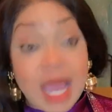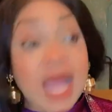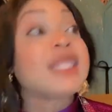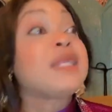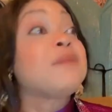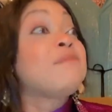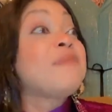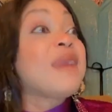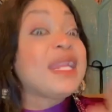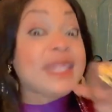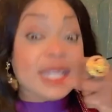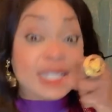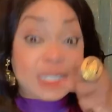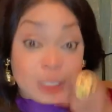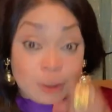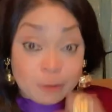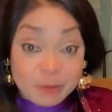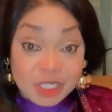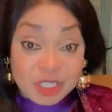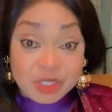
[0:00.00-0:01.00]
And he made a
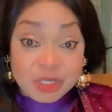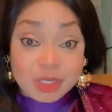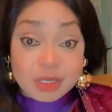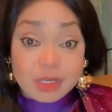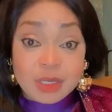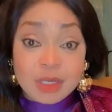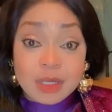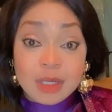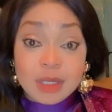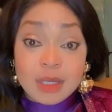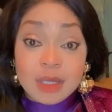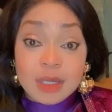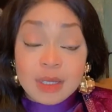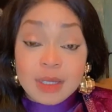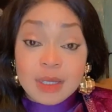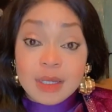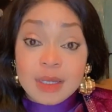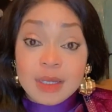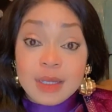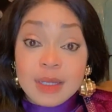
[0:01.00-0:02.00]
speech
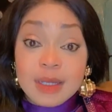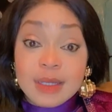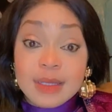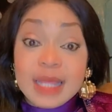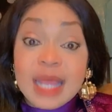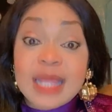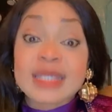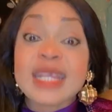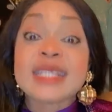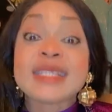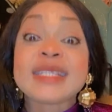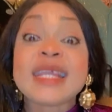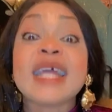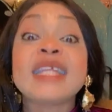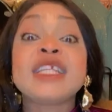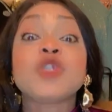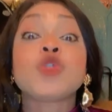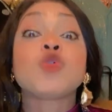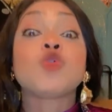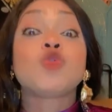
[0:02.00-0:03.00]
that they
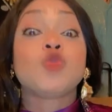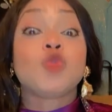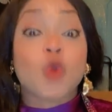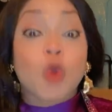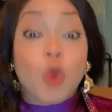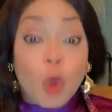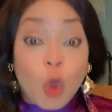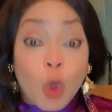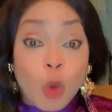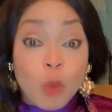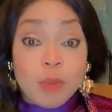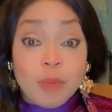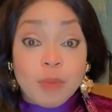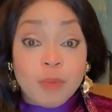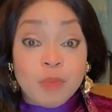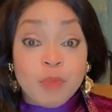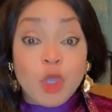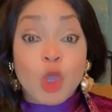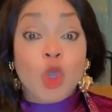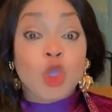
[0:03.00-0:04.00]
said he shouldn't come.
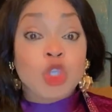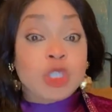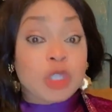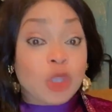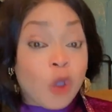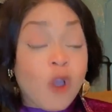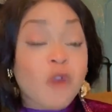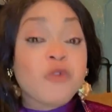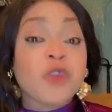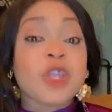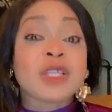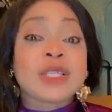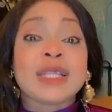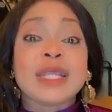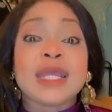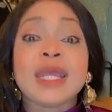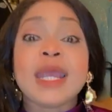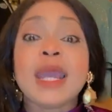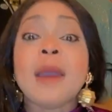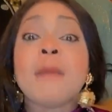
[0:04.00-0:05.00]
Because
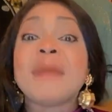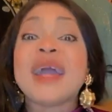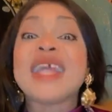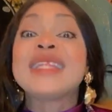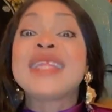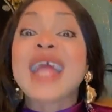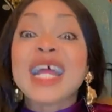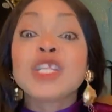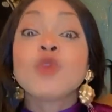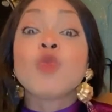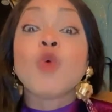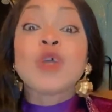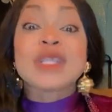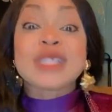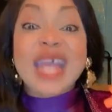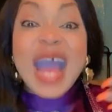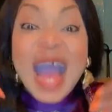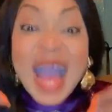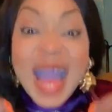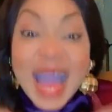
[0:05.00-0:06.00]
obviously, my daddy
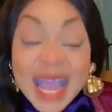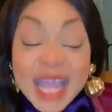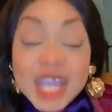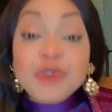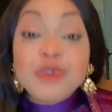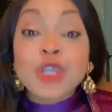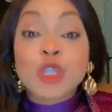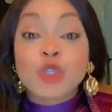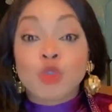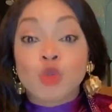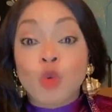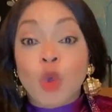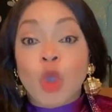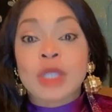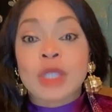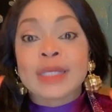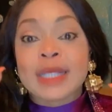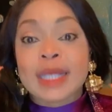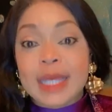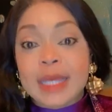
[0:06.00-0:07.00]
was angry
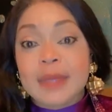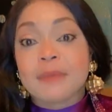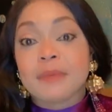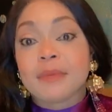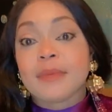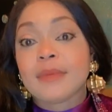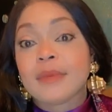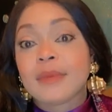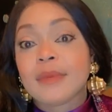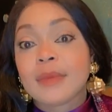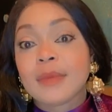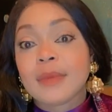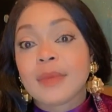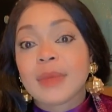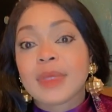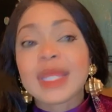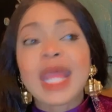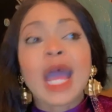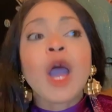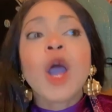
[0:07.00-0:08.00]
towards him.
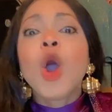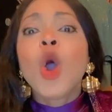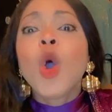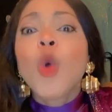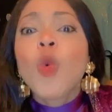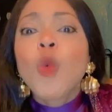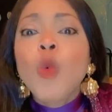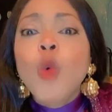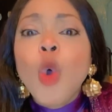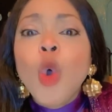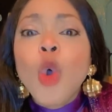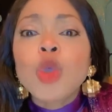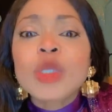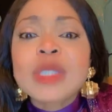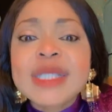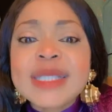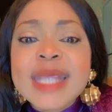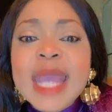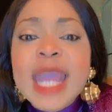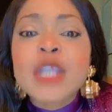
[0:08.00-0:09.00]
That
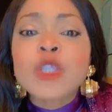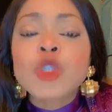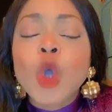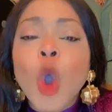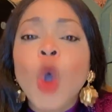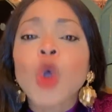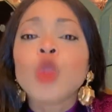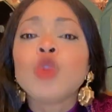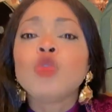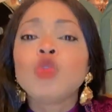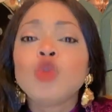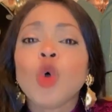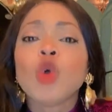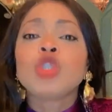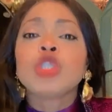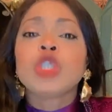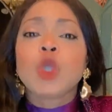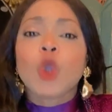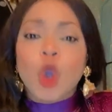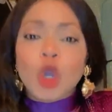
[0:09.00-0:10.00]
who sent
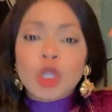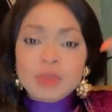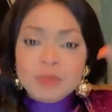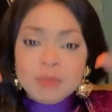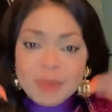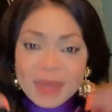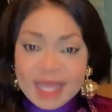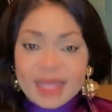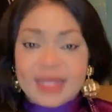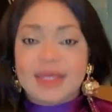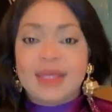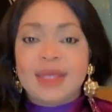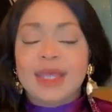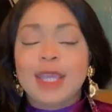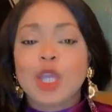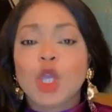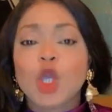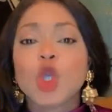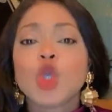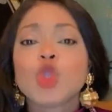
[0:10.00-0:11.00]
unknown gunmen
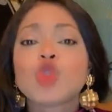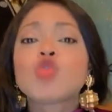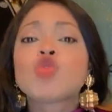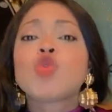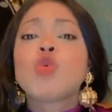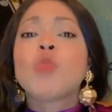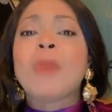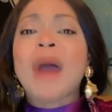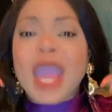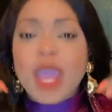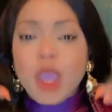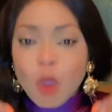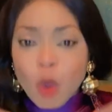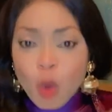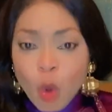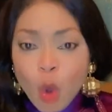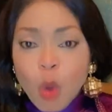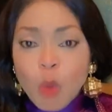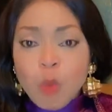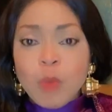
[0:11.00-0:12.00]
to my
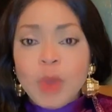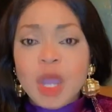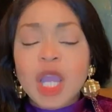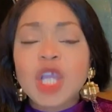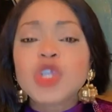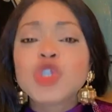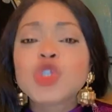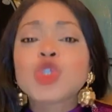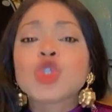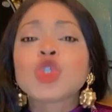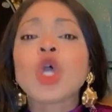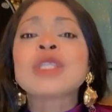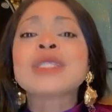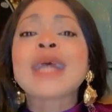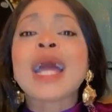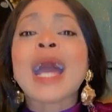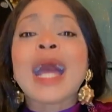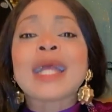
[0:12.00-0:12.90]
home, shot